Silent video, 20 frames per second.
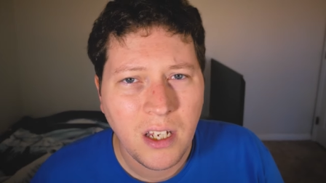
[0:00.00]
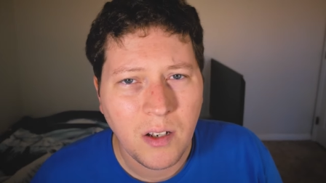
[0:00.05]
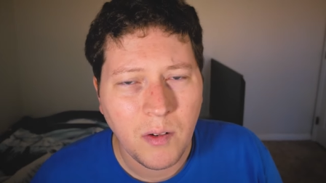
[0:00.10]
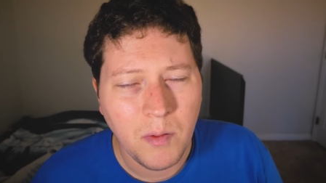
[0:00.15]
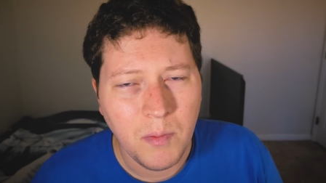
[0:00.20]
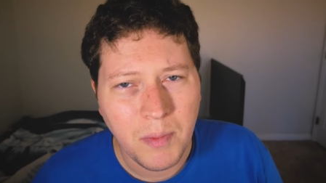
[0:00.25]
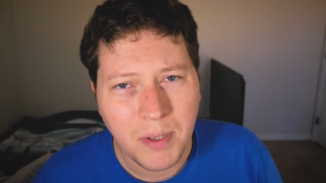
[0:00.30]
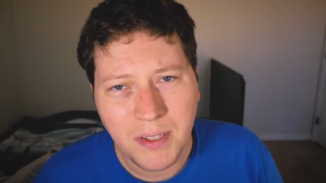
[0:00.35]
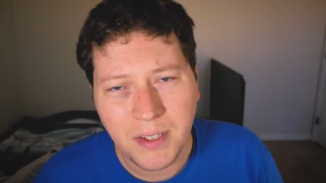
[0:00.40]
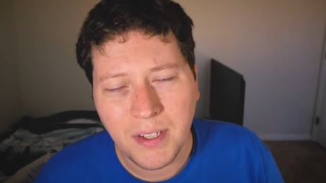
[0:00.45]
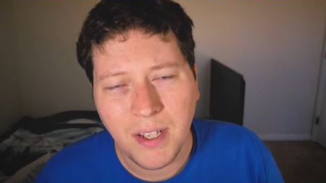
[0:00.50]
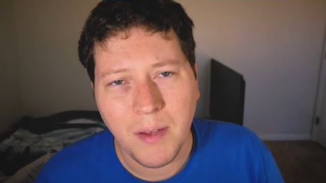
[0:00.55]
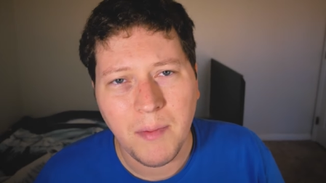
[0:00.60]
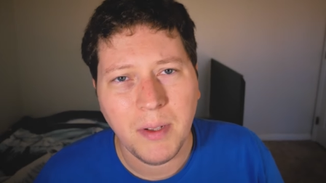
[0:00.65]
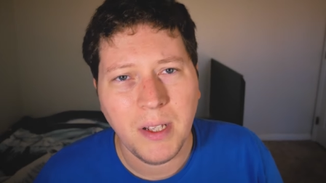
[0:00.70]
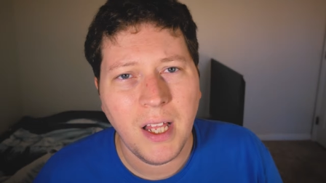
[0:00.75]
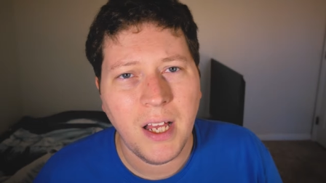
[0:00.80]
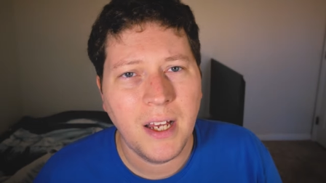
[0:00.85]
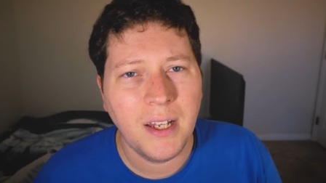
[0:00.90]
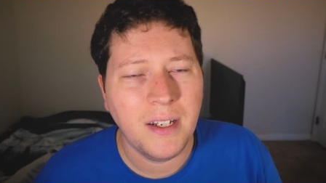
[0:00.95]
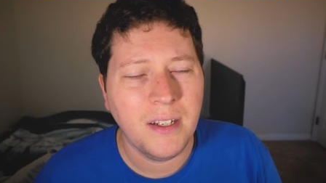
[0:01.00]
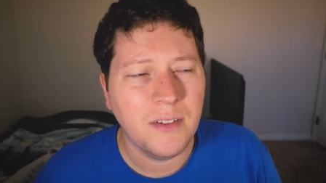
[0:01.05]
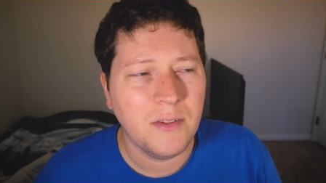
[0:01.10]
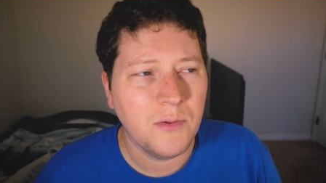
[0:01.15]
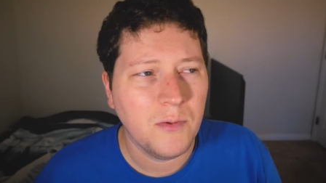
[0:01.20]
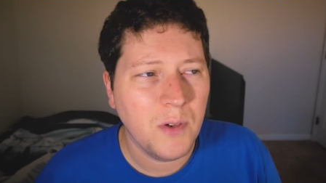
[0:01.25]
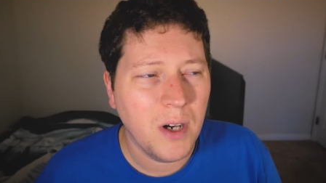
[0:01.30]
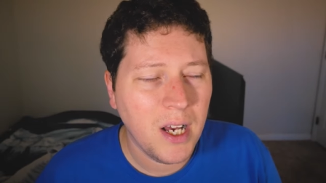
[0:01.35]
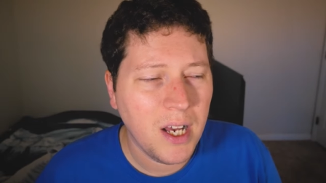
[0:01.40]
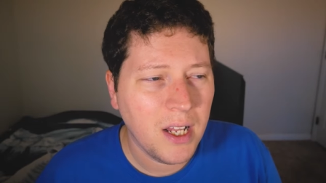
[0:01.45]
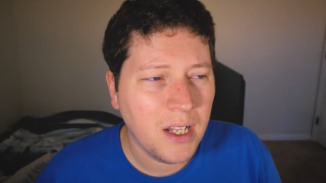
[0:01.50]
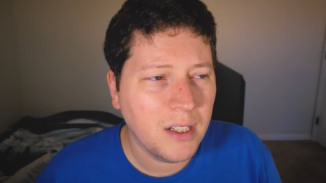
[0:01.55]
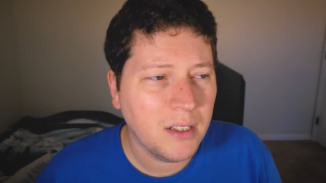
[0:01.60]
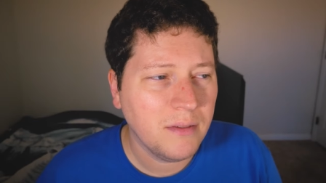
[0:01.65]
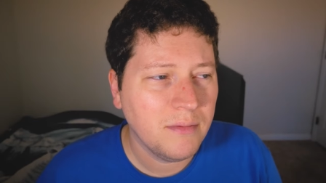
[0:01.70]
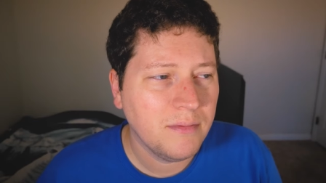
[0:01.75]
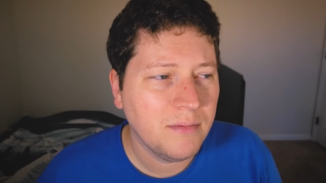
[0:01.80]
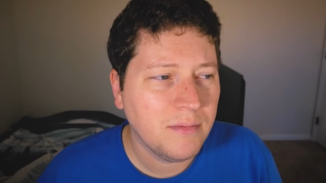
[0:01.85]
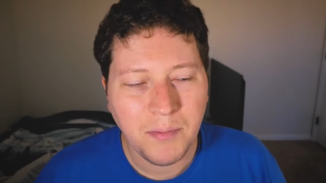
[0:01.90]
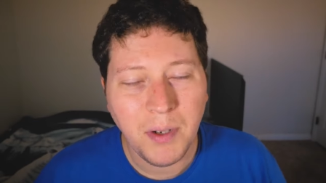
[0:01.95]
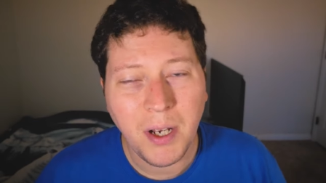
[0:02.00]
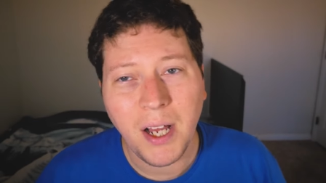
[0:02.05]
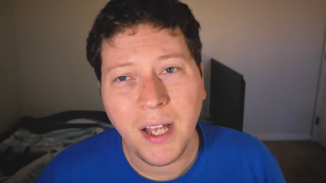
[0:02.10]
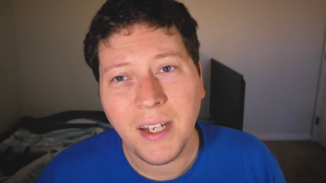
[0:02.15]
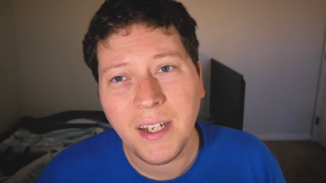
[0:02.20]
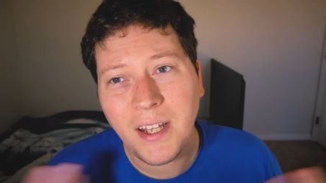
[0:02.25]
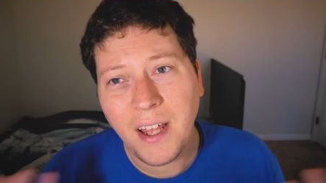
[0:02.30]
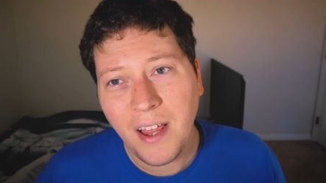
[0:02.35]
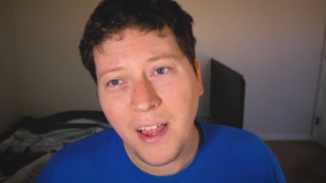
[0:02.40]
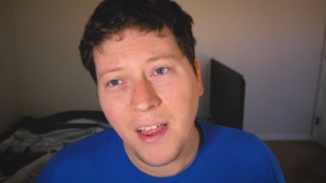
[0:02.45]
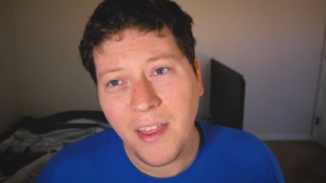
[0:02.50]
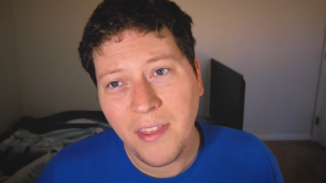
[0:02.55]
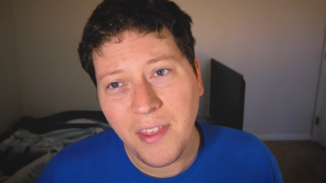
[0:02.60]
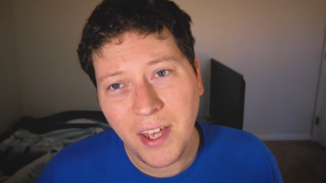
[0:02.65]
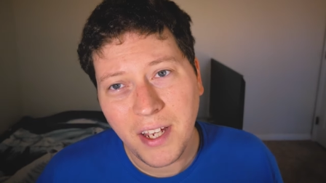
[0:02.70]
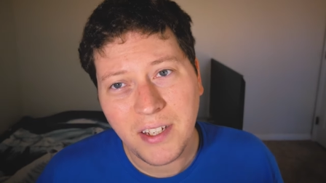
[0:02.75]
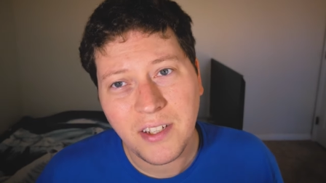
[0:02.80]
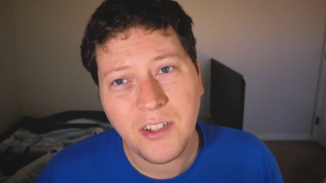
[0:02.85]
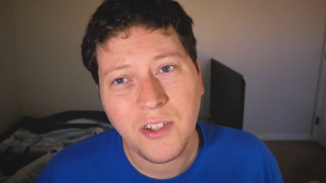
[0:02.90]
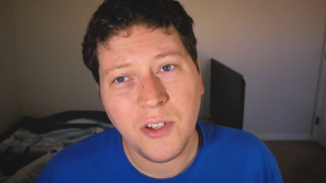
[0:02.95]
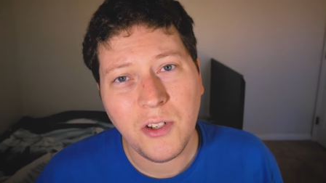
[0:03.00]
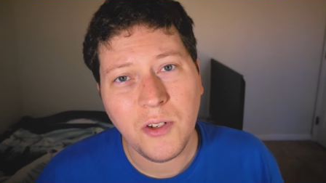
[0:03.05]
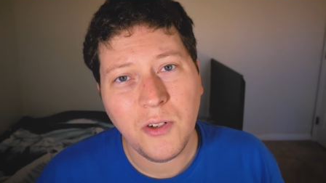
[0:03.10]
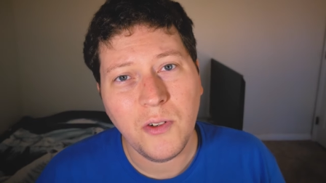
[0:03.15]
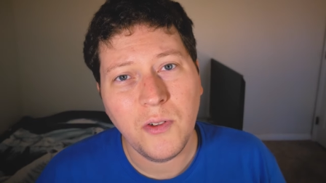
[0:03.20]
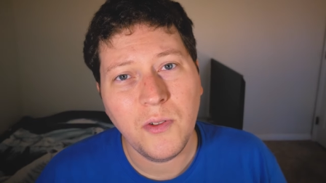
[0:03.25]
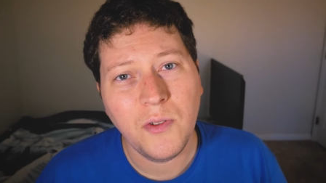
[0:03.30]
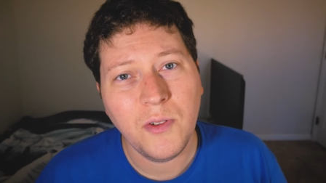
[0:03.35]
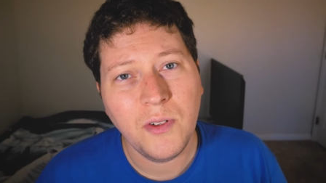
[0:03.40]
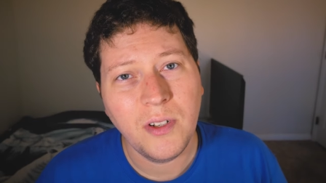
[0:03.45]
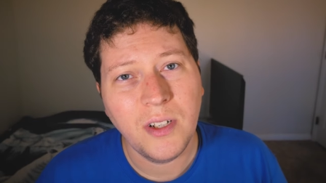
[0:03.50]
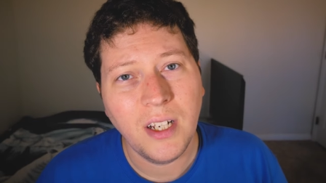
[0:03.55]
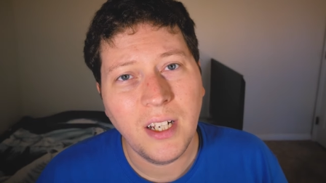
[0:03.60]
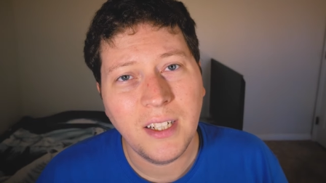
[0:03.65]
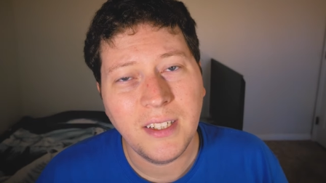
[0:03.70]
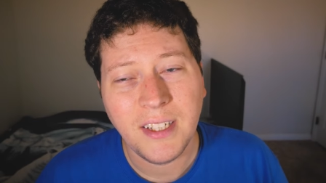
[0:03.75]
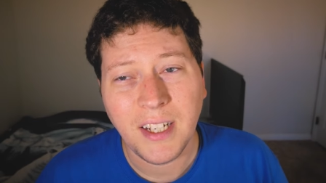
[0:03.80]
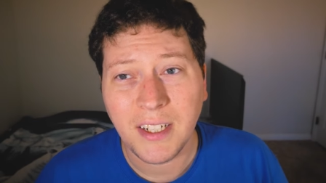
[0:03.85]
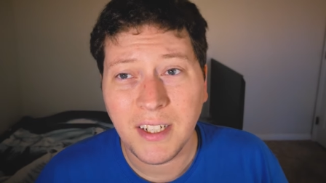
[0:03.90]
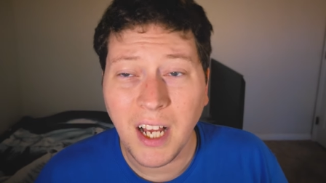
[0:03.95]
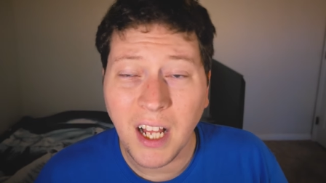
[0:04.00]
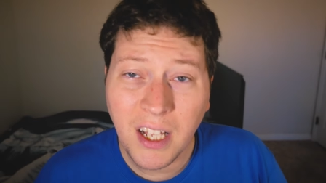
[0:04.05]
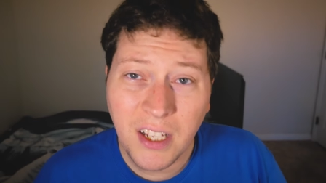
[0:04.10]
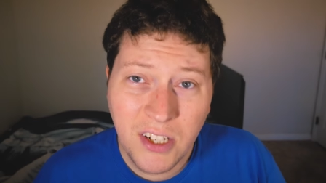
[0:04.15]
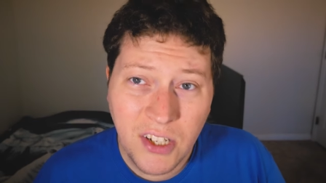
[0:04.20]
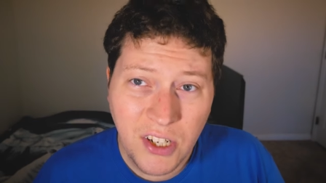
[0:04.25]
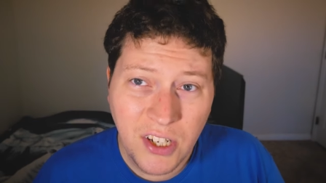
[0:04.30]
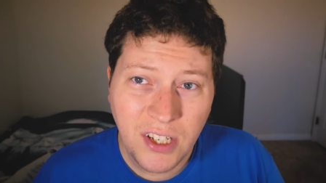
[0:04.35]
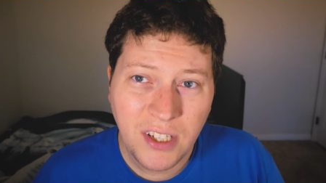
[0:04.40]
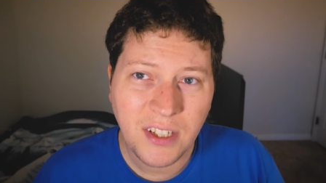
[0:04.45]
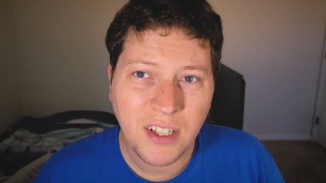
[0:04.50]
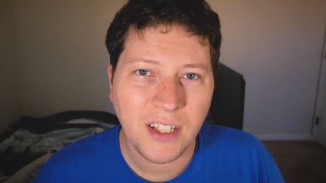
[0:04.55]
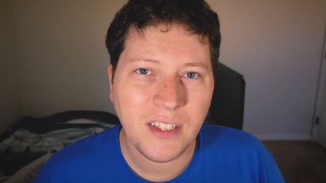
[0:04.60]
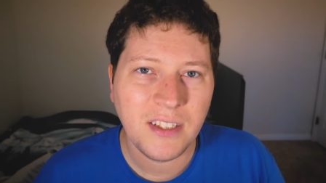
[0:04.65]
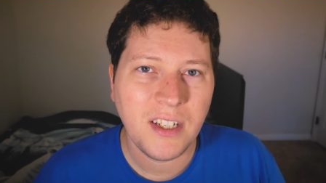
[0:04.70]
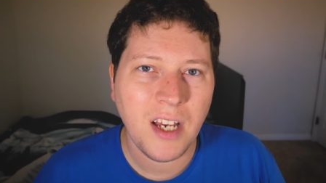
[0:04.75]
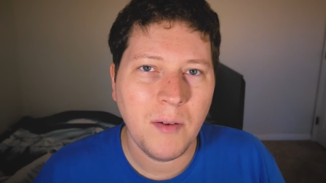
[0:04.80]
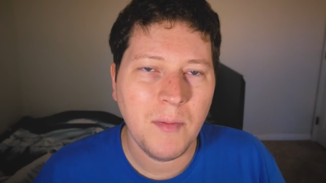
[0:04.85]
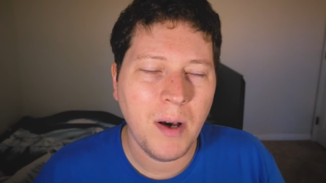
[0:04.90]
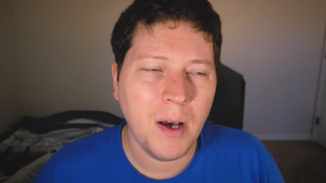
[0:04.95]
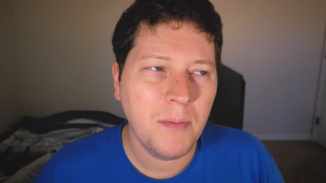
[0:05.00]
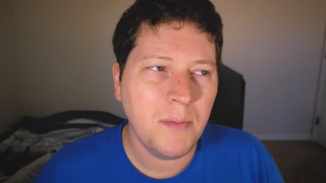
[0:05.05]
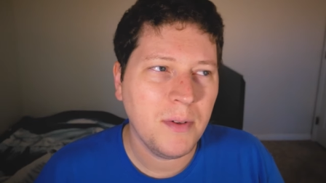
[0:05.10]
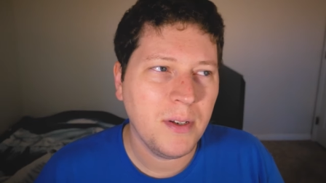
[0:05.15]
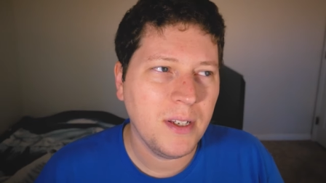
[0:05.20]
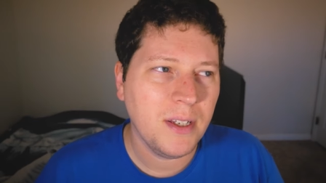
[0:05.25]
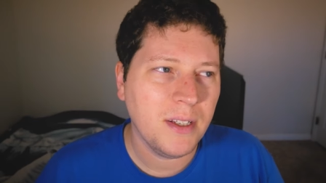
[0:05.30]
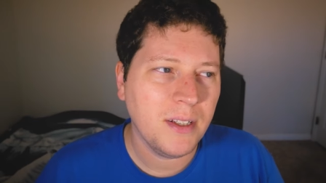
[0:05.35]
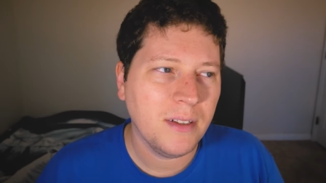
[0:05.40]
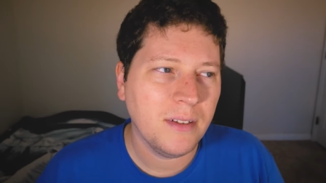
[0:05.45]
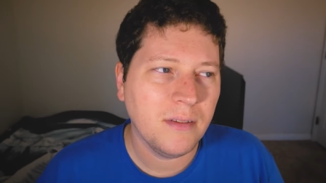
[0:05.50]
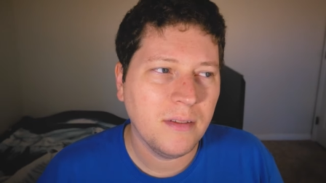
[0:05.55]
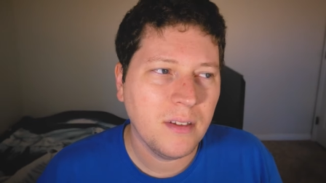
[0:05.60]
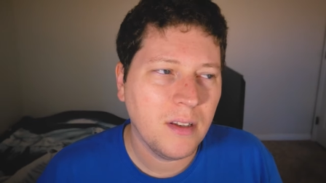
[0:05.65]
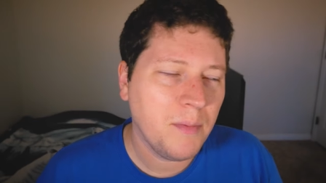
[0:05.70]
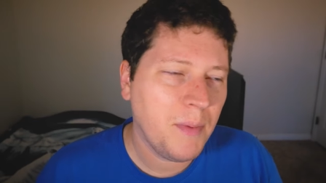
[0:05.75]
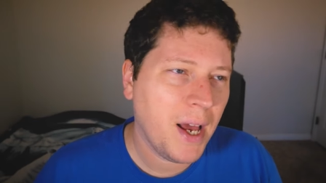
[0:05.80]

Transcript: We've been missing them a lot as well. But thanks to uh, technology that's come up in the